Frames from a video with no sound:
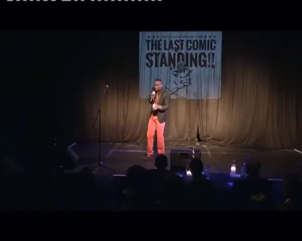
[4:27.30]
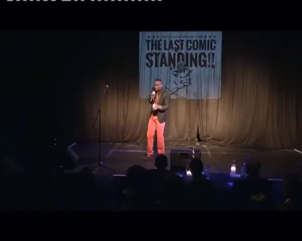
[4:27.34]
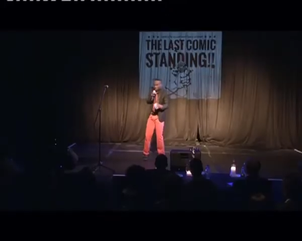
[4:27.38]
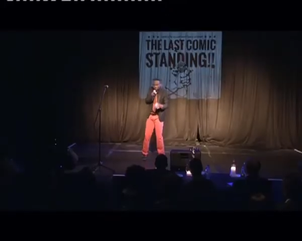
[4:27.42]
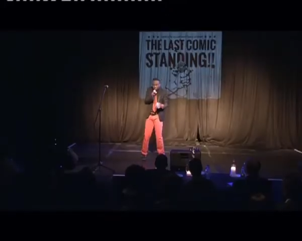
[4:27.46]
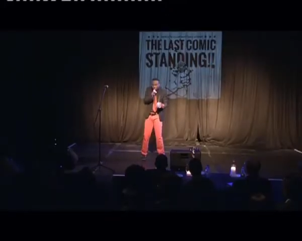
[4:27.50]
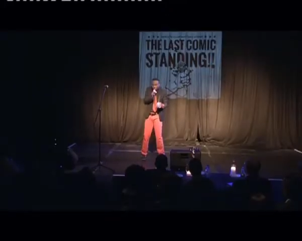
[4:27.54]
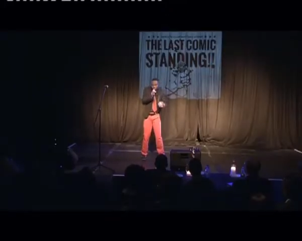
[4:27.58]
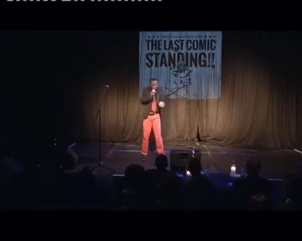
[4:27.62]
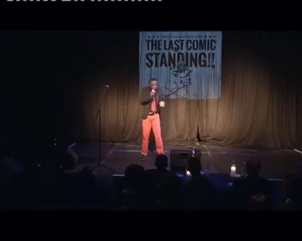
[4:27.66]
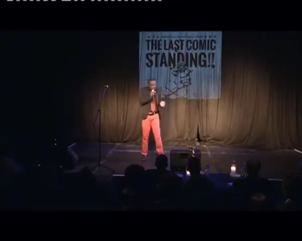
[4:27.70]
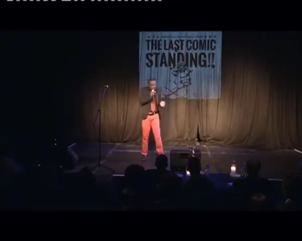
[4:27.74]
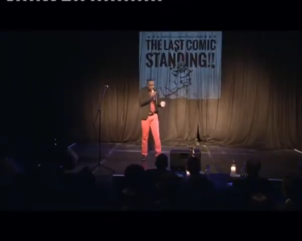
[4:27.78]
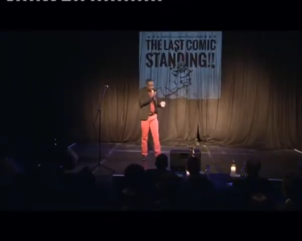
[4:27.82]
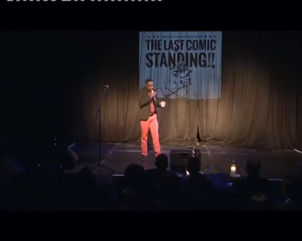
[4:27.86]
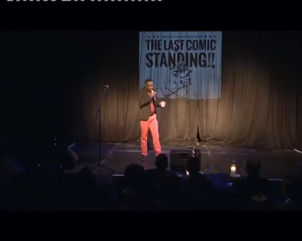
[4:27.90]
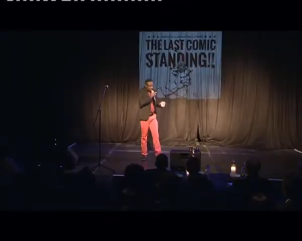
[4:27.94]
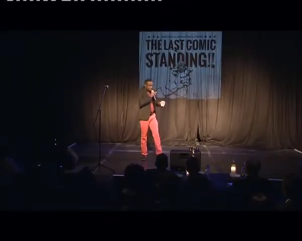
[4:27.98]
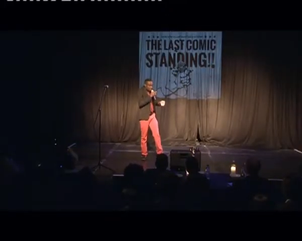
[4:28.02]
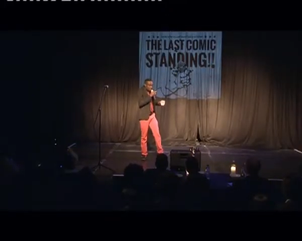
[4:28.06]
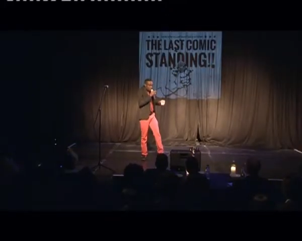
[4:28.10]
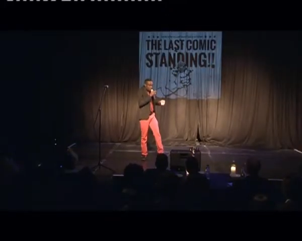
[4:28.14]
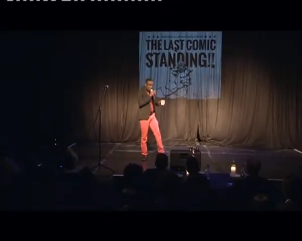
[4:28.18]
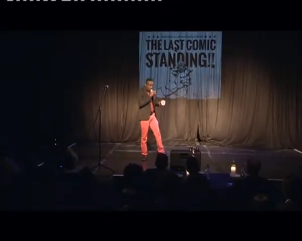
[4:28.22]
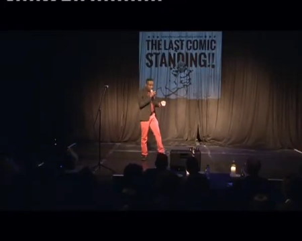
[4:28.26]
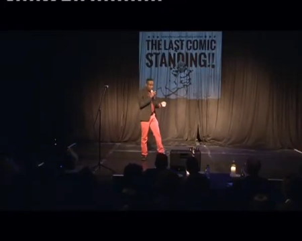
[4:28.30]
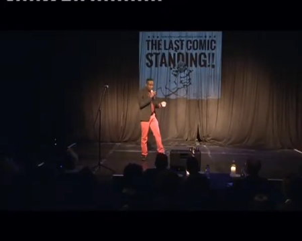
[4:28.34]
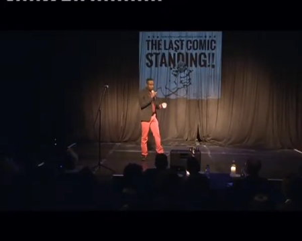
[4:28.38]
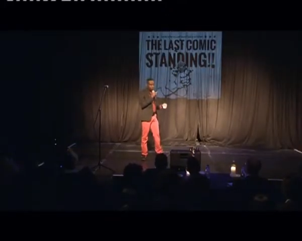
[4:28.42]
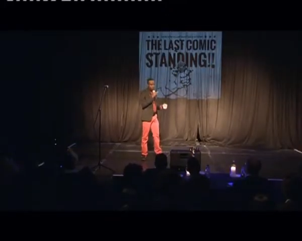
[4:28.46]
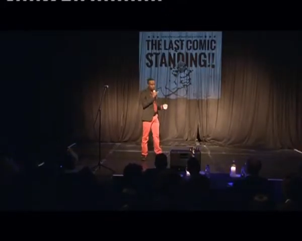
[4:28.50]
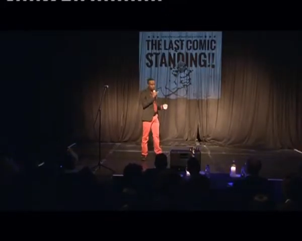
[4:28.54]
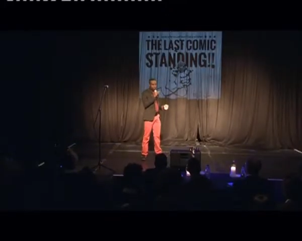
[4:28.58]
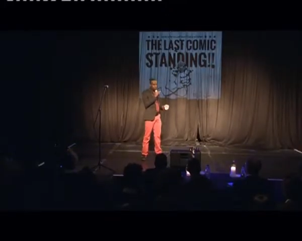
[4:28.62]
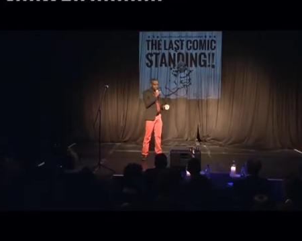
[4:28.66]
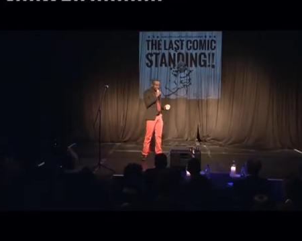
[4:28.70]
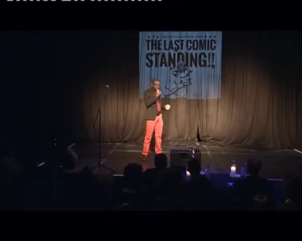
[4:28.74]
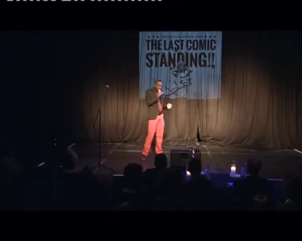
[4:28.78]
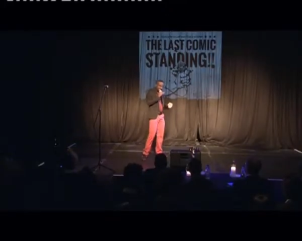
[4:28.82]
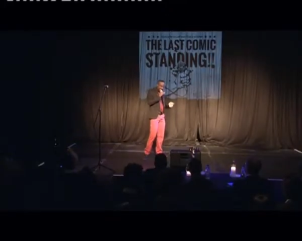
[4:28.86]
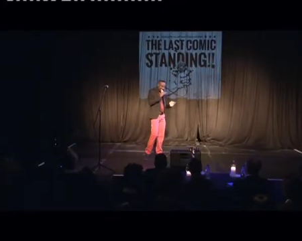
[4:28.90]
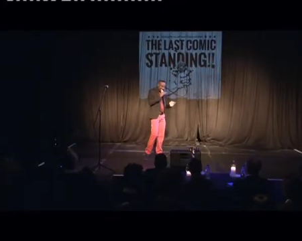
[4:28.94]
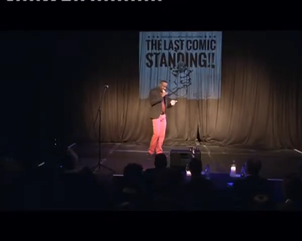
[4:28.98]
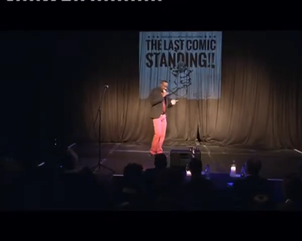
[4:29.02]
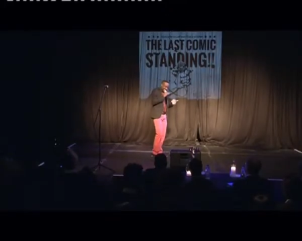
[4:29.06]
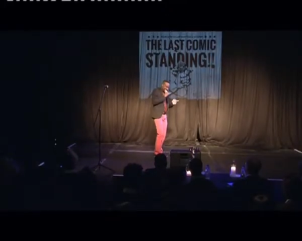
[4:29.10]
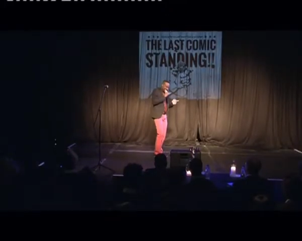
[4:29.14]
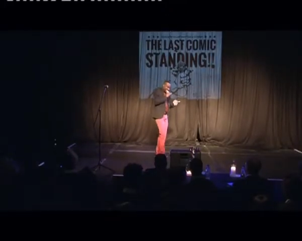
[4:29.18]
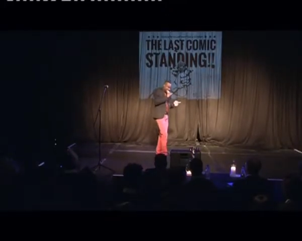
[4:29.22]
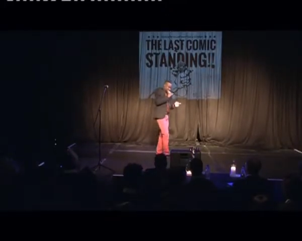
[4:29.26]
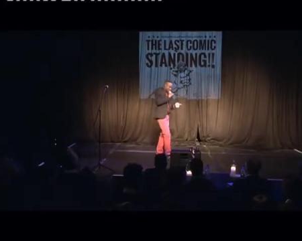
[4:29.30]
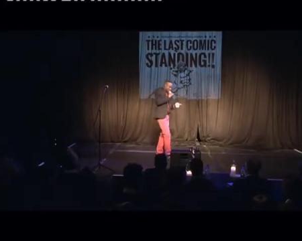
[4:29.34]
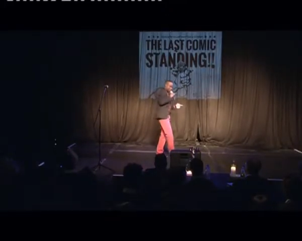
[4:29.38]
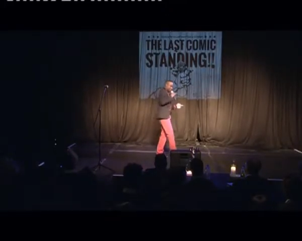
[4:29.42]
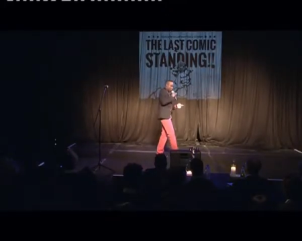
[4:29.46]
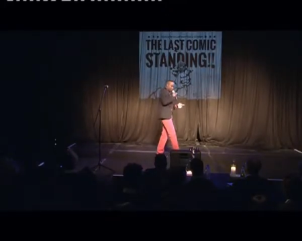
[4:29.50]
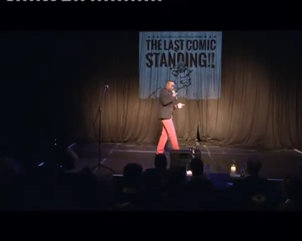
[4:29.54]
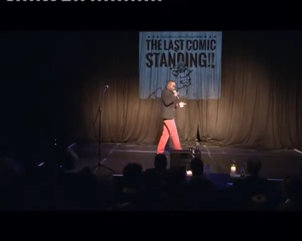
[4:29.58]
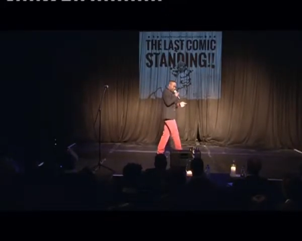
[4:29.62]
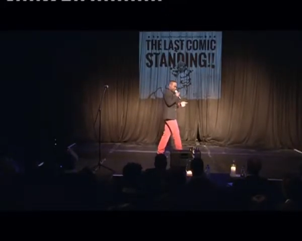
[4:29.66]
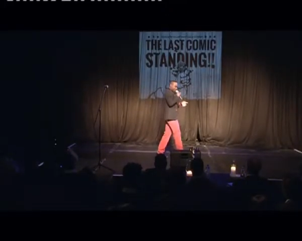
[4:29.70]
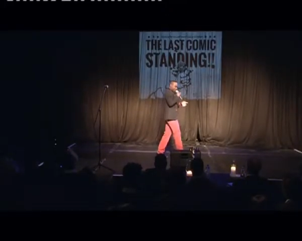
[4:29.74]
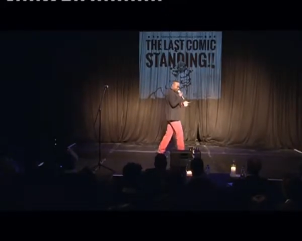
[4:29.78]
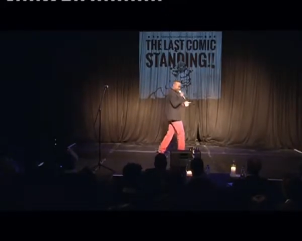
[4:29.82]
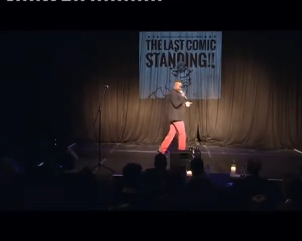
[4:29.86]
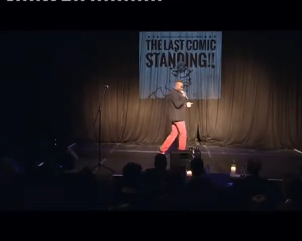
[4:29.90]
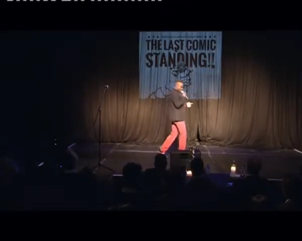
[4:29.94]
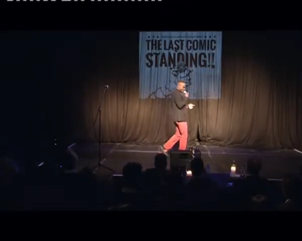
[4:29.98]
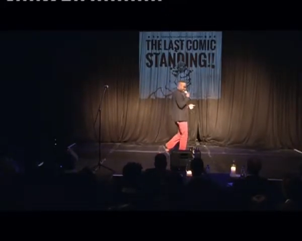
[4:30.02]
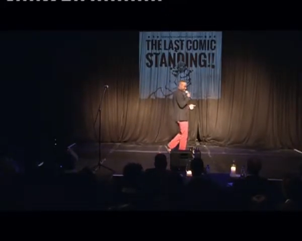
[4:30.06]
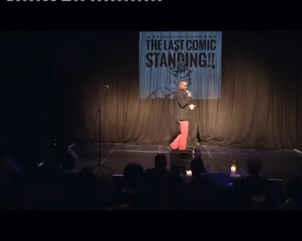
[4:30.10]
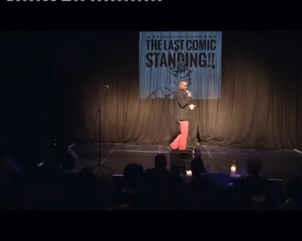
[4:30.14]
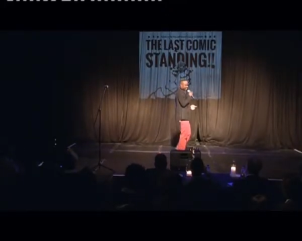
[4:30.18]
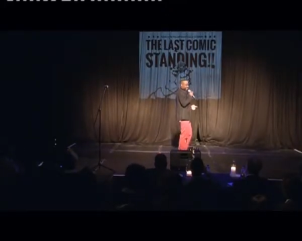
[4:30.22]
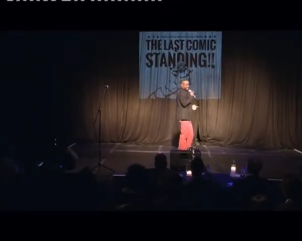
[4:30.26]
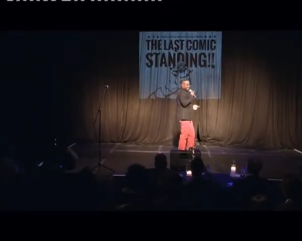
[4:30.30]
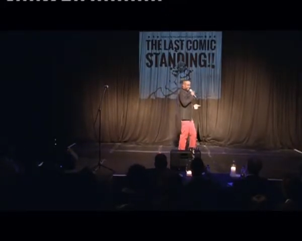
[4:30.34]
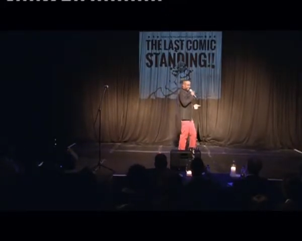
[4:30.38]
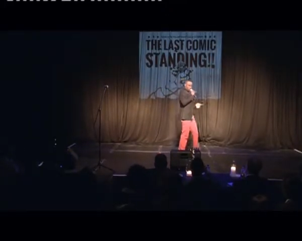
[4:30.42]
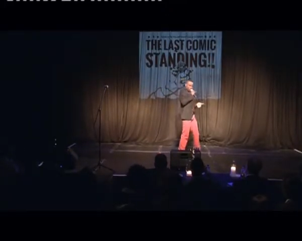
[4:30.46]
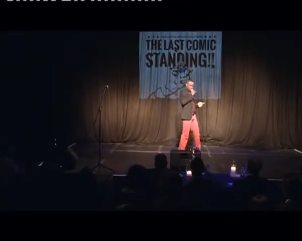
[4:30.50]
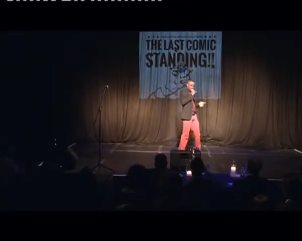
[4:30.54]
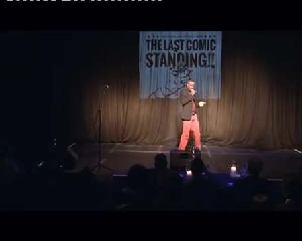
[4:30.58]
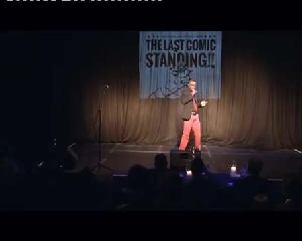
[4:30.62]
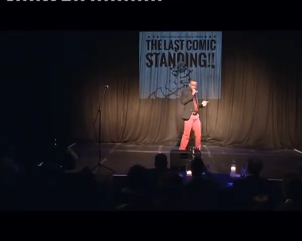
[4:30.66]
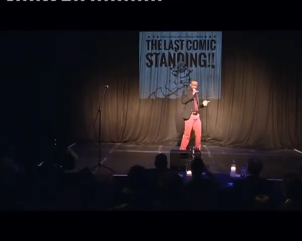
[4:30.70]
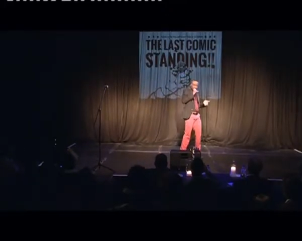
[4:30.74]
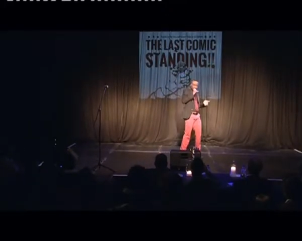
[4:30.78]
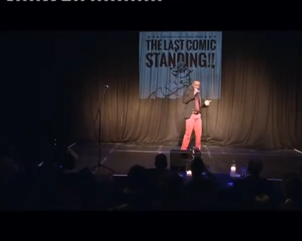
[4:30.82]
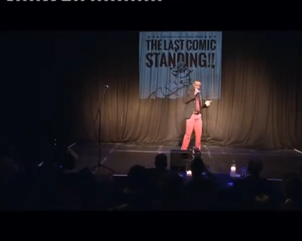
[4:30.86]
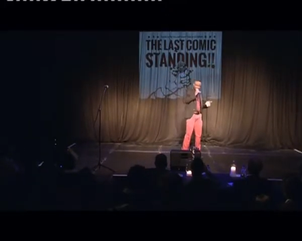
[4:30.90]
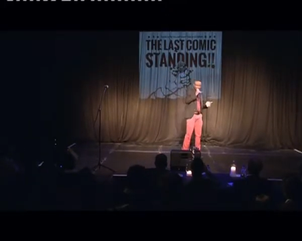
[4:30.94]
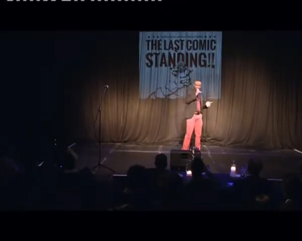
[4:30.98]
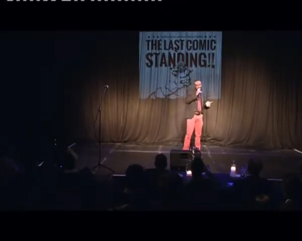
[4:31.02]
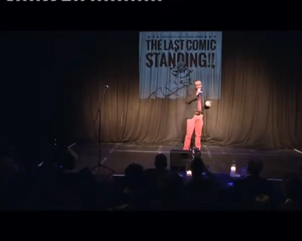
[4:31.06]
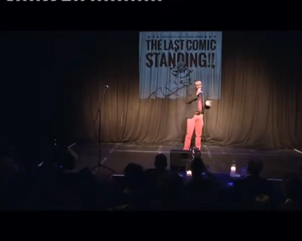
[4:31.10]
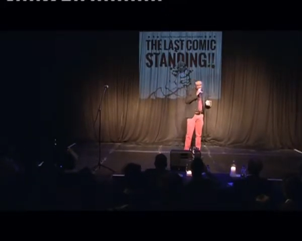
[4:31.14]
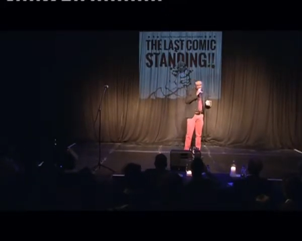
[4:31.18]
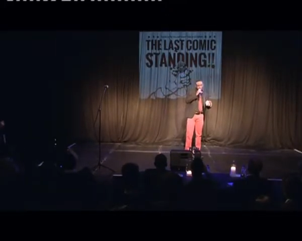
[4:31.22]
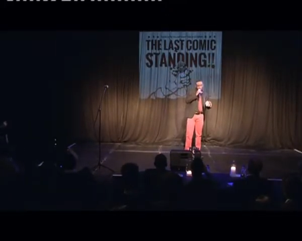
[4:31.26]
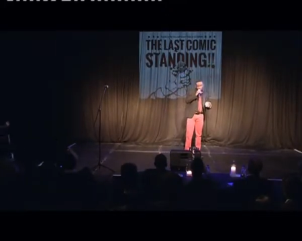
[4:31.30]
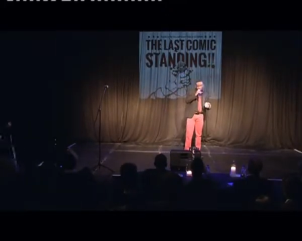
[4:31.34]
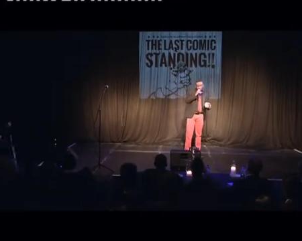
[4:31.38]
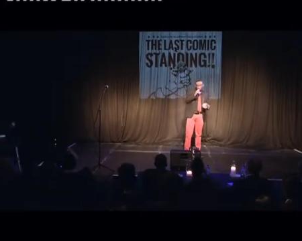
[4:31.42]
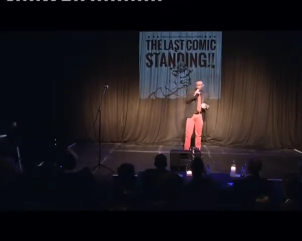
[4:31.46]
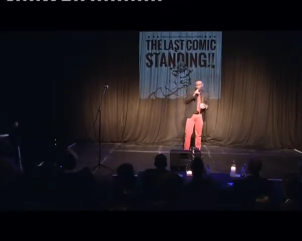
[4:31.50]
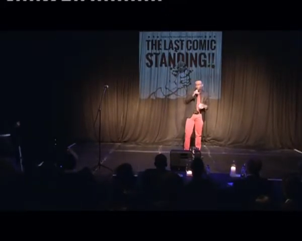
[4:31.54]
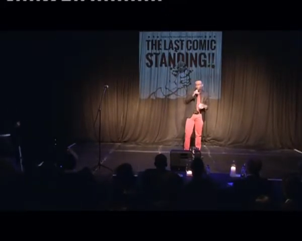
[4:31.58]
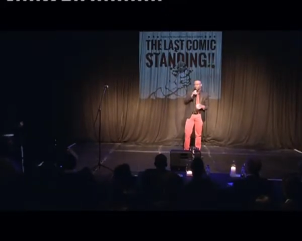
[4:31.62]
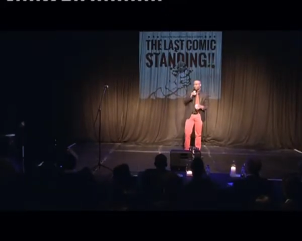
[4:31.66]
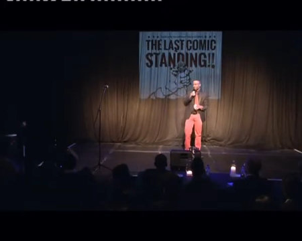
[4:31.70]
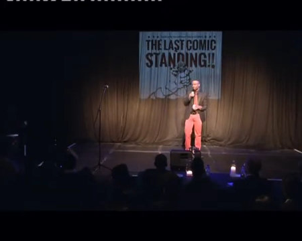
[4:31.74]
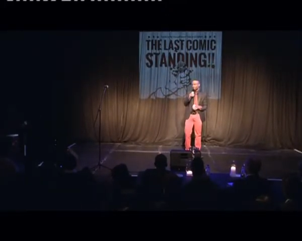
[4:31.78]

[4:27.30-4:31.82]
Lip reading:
No face is visible, so there are no lips to read.